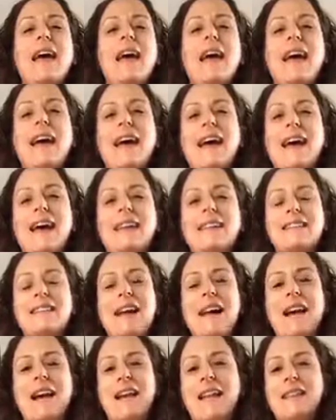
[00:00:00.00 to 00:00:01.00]
And
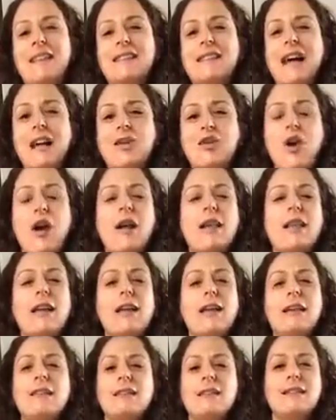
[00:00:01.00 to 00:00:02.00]
this hot
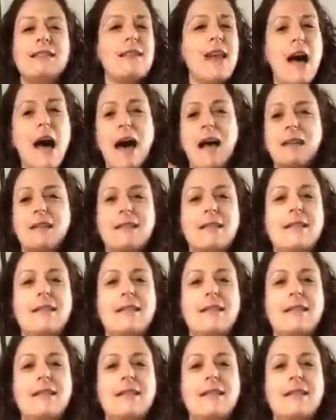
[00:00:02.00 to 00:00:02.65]
chocolate is not